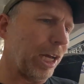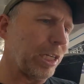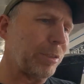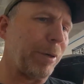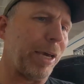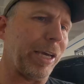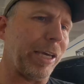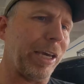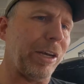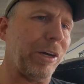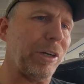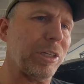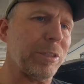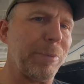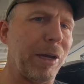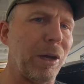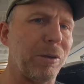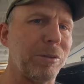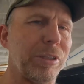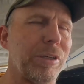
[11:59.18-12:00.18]
glass pack headers
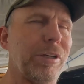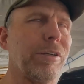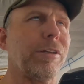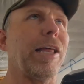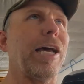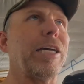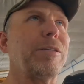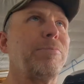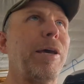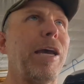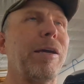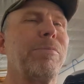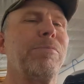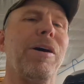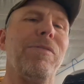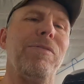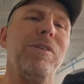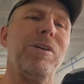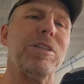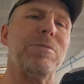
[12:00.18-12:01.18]
mounted, or glass pack
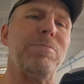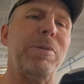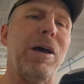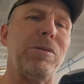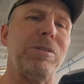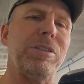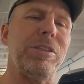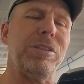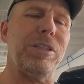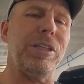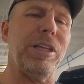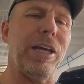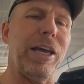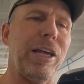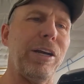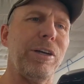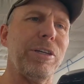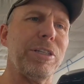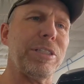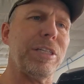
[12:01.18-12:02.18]
mufflers mounted to the
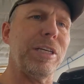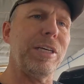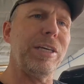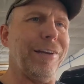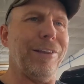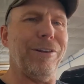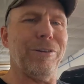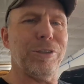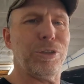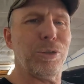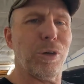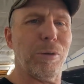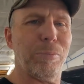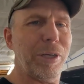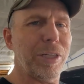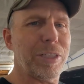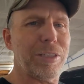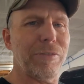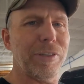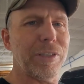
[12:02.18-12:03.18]
headers, and a little short
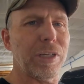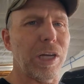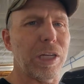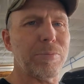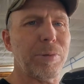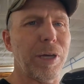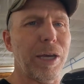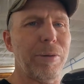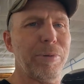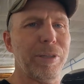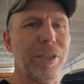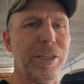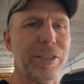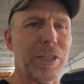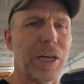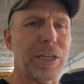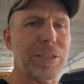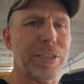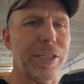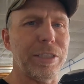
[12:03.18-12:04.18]
piece of exhaust pipe, and the
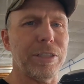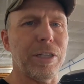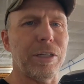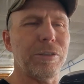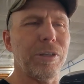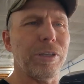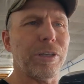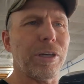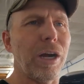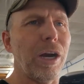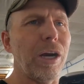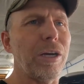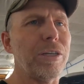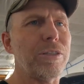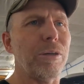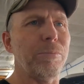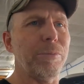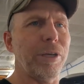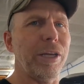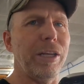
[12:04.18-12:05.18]
exhaust ends under the car,
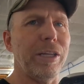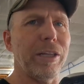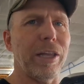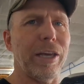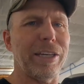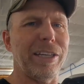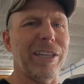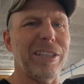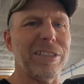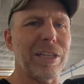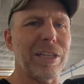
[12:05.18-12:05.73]
so I'm getting like an